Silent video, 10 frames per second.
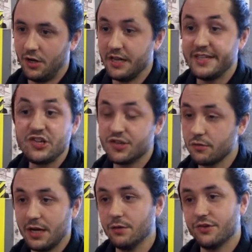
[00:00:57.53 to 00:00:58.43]
a digital
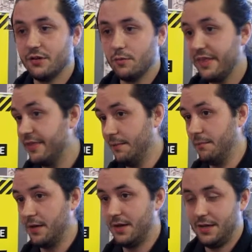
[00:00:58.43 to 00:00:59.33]
culture, with
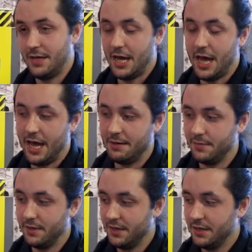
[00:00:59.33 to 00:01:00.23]
them.